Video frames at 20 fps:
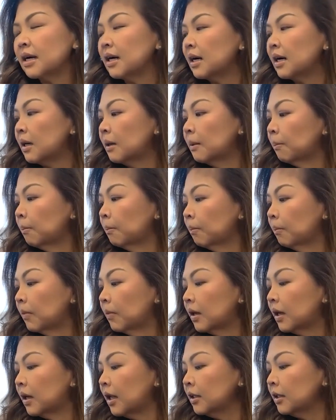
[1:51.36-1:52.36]
a
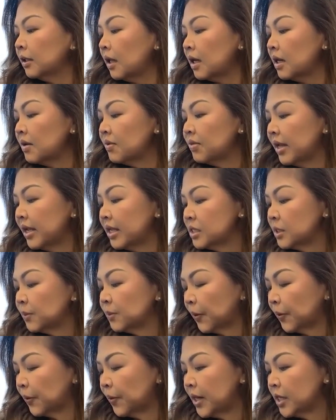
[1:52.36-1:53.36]
lot of the
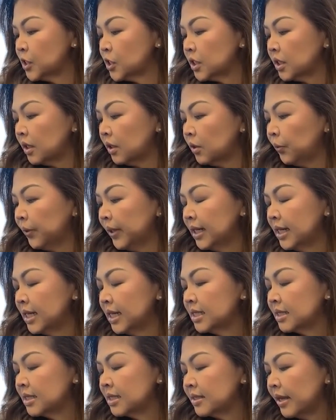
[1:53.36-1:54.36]
inspiration really
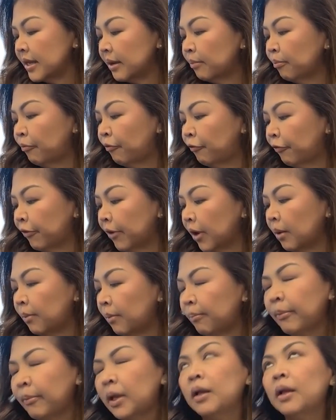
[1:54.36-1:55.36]
stemmed
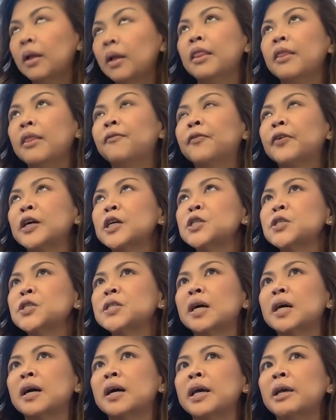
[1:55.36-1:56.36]
from the first
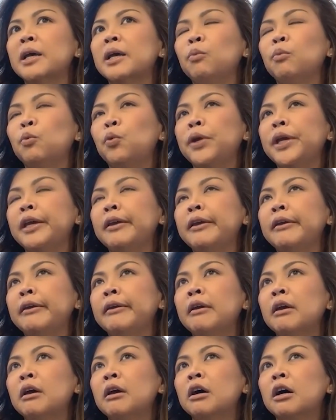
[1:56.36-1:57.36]
time
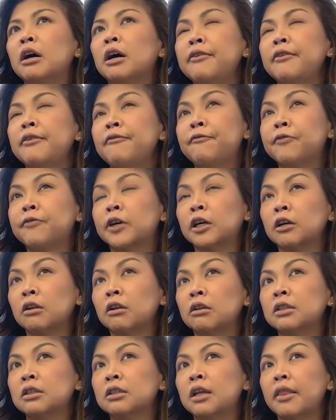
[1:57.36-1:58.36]
we
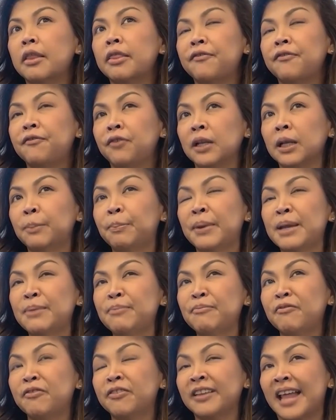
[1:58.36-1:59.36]
unfurled the
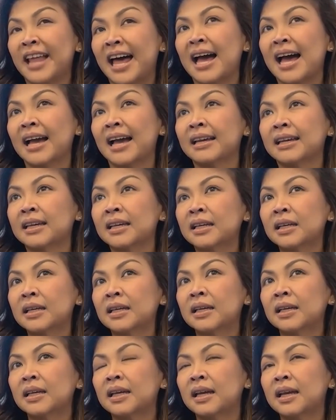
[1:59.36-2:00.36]
Philippine flag
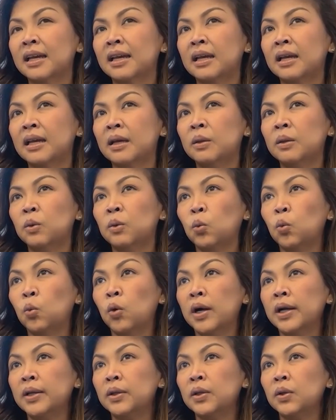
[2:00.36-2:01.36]
in
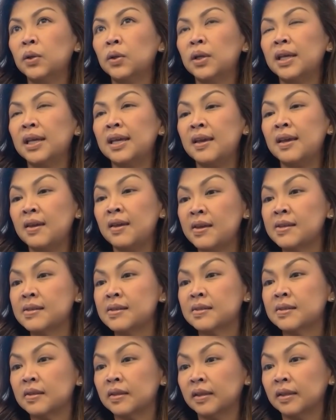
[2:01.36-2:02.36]
what
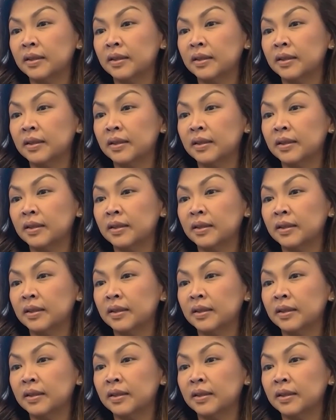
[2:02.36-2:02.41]
is the